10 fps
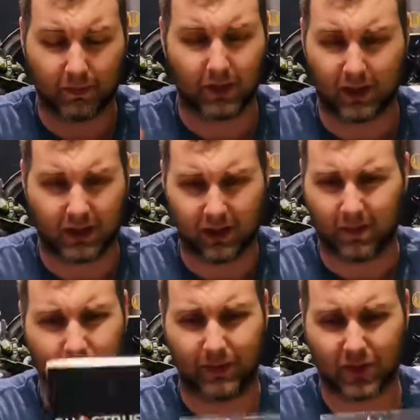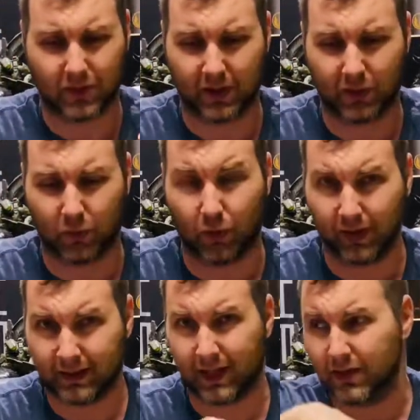there's only
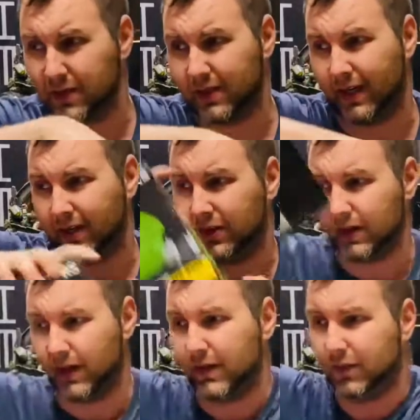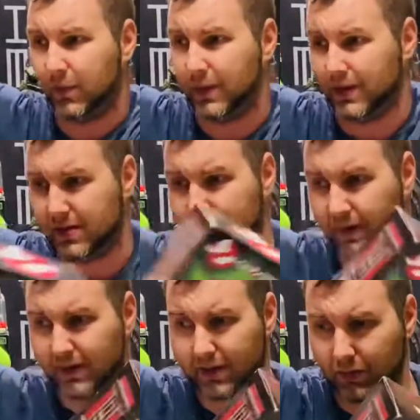1,984 pieces of
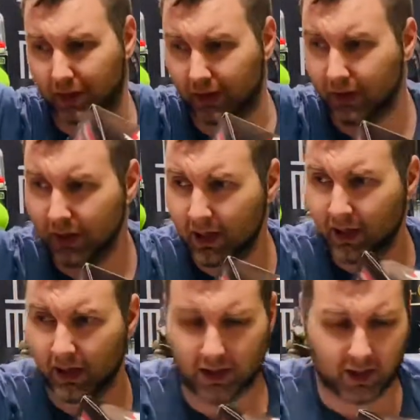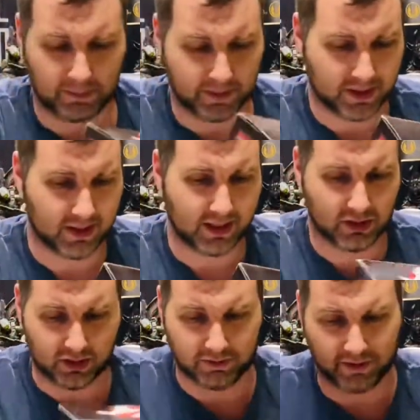this as well. This is
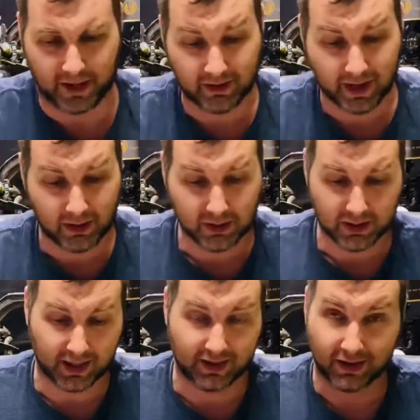actually the Firehouse, and